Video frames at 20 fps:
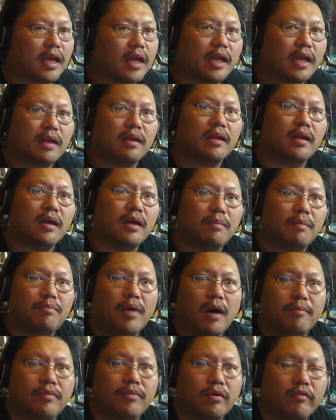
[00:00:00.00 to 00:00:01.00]
get it
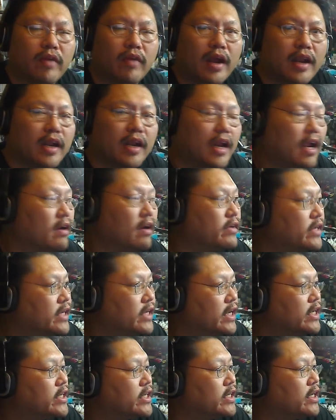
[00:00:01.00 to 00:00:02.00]
pumped over at an air
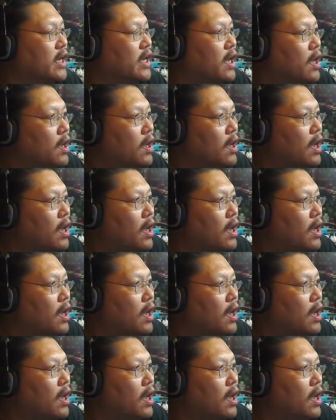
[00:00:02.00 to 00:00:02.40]
station.